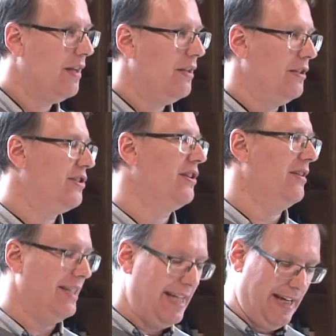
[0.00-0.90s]
The
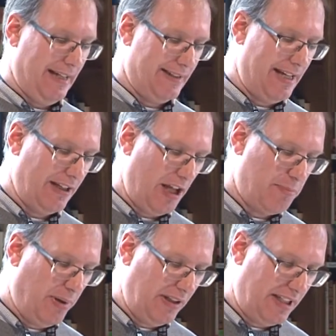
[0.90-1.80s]
Assyrian king,
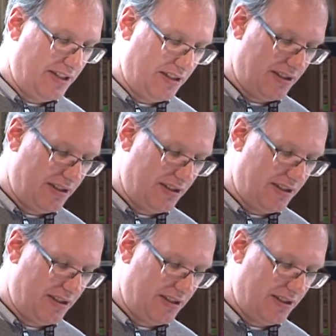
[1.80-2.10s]
Tiglath-Pileser,